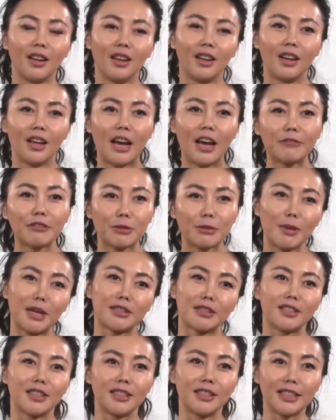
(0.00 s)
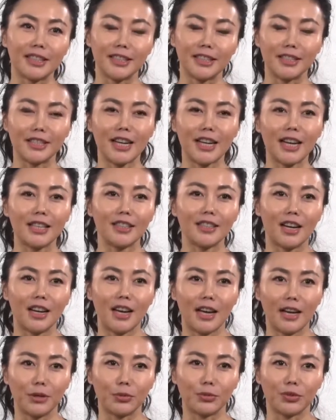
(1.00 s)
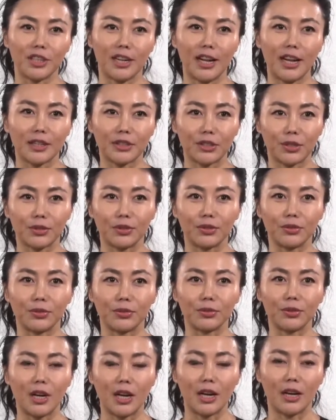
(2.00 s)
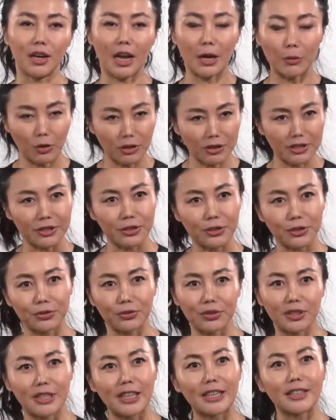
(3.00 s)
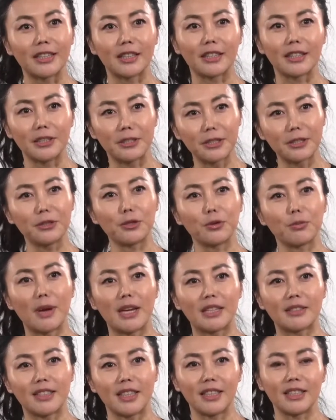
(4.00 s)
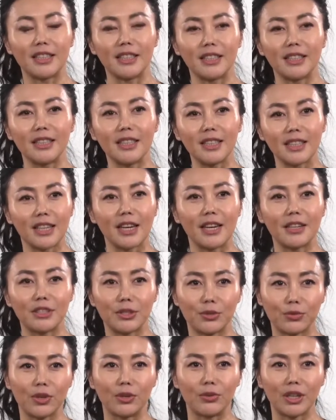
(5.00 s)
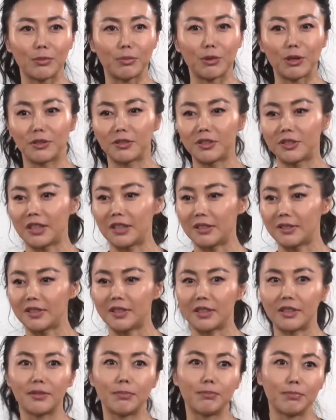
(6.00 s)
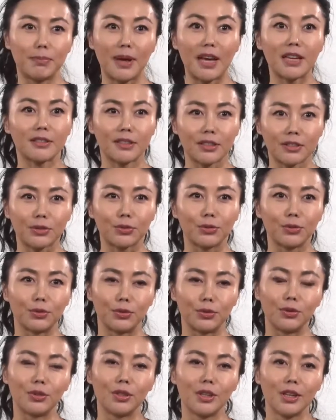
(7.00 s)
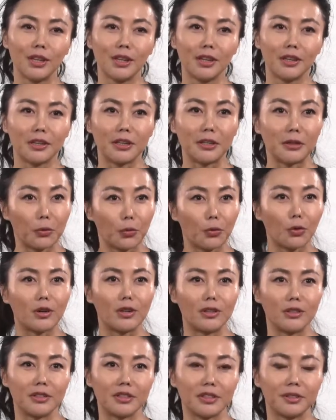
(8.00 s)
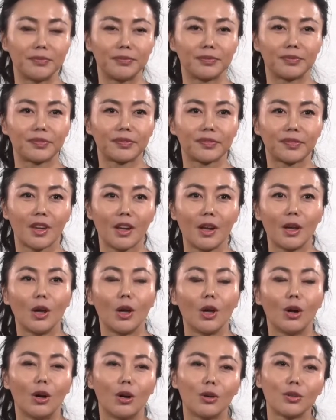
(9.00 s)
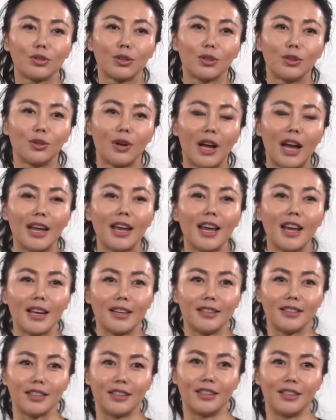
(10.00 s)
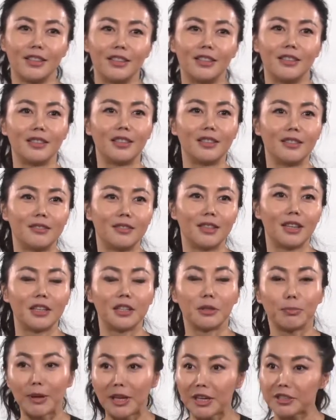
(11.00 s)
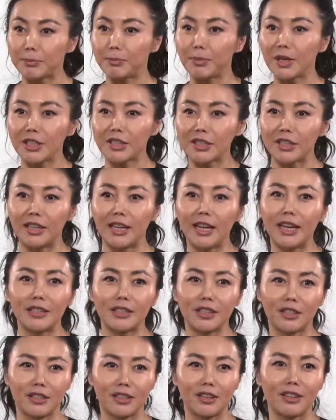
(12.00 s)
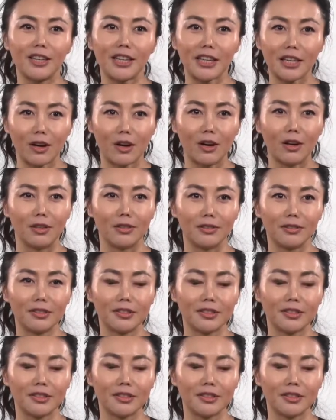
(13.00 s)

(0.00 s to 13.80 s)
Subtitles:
After my study in China, I wanted to continue my study in ETH Zurich because it's the best school in the world. Although I had an admission letter early on,